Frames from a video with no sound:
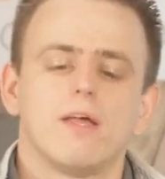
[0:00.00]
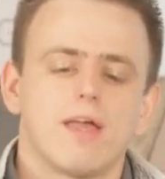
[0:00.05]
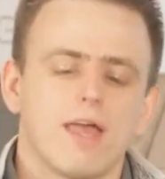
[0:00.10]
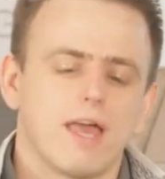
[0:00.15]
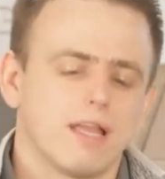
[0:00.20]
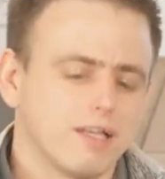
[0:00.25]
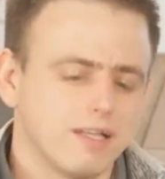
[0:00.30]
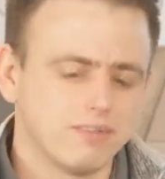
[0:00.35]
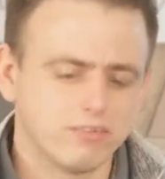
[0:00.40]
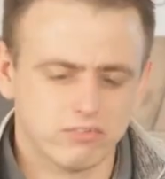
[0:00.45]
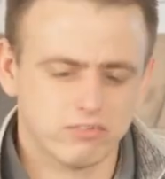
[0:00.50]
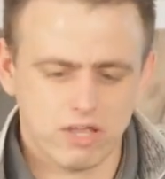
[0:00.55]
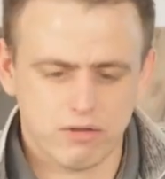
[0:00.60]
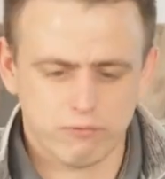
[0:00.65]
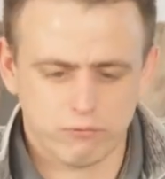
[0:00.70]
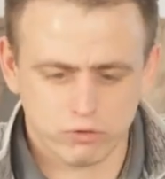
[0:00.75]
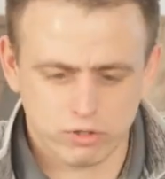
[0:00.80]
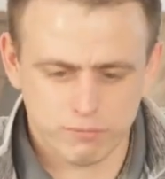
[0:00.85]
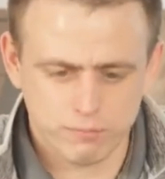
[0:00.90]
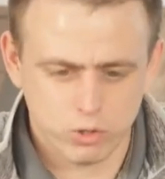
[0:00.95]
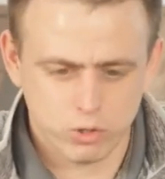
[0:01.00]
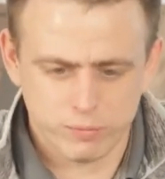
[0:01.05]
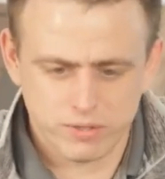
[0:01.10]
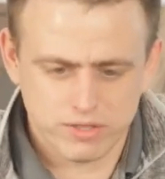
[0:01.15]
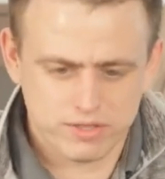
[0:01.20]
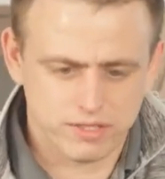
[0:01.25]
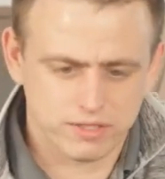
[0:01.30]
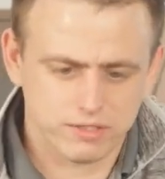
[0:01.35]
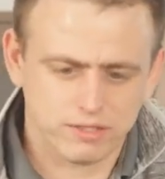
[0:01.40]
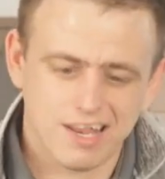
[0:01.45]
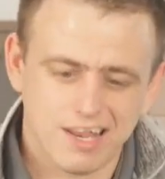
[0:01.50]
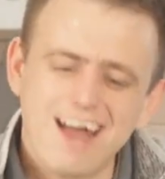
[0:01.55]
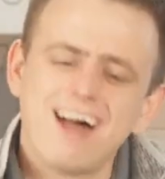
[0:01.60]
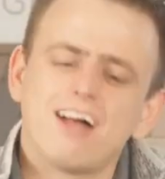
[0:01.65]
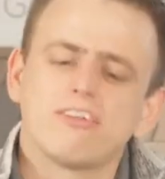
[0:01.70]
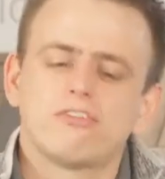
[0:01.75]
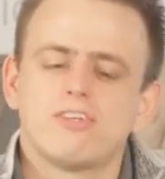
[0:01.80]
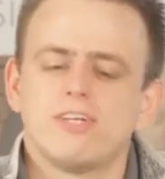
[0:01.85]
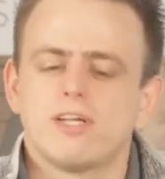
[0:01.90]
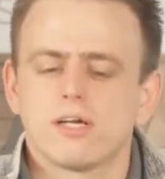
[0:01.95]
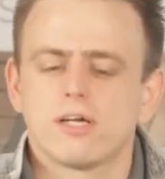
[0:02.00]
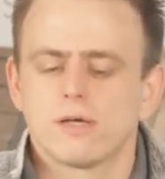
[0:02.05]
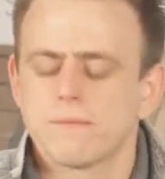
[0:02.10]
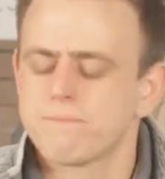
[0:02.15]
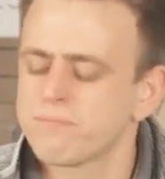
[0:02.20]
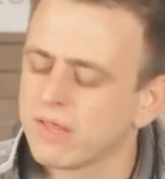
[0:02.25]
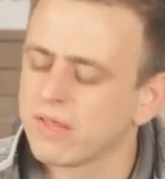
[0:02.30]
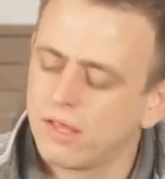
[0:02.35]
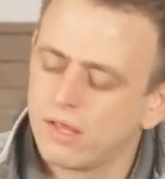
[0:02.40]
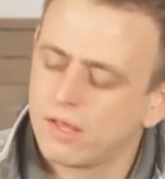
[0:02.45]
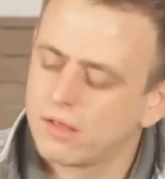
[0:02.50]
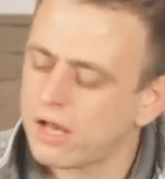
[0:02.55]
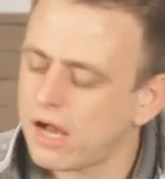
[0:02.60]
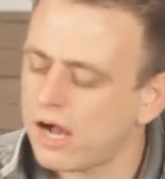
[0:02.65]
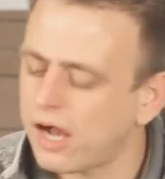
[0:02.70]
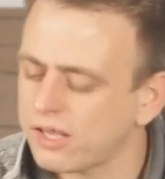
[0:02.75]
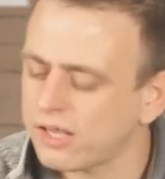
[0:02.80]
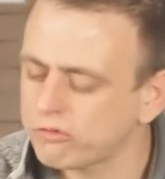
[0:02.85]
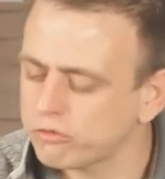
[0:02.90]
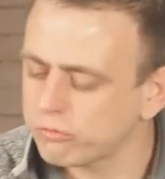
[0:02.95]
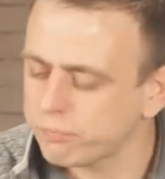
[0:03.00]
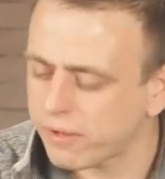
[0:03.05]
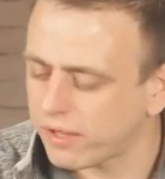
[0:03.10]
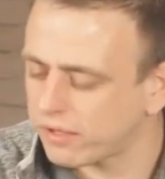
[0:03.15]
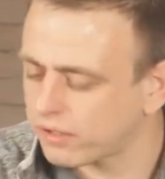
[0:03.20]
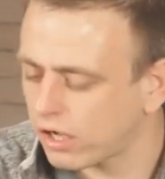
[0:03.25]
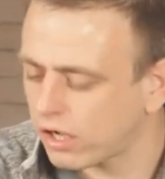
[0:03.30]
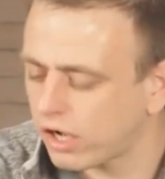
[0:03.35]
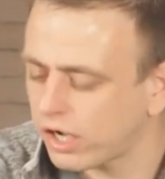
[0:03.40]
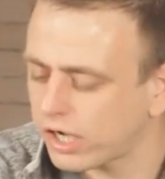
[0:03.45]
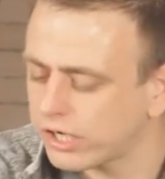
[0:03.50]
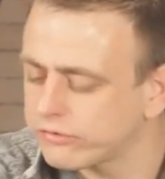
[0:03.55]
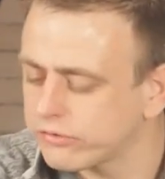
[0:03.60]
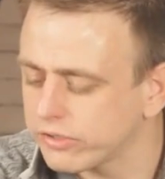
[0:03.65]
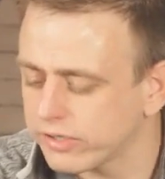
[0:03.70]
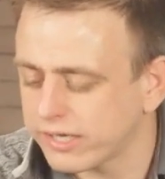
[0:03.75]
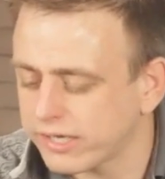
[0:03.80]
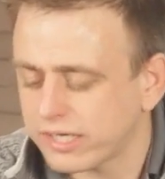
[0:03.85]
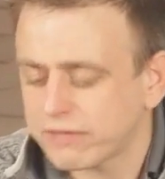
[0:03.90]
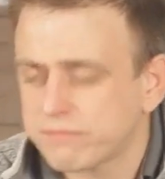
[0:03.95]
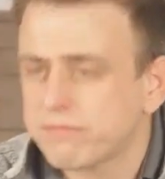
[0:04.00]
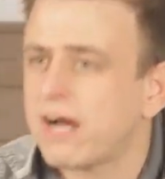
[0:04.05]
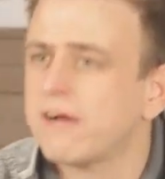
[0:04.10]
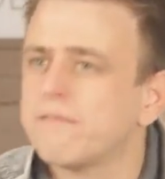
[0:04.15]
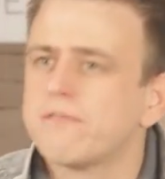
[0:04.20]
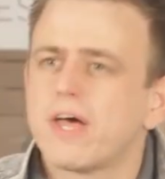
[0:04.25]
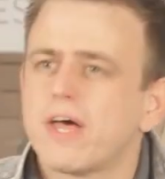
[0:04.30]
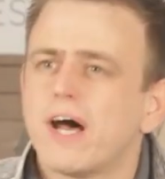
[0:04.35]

And let's say for a moment that last year I spent $185,000,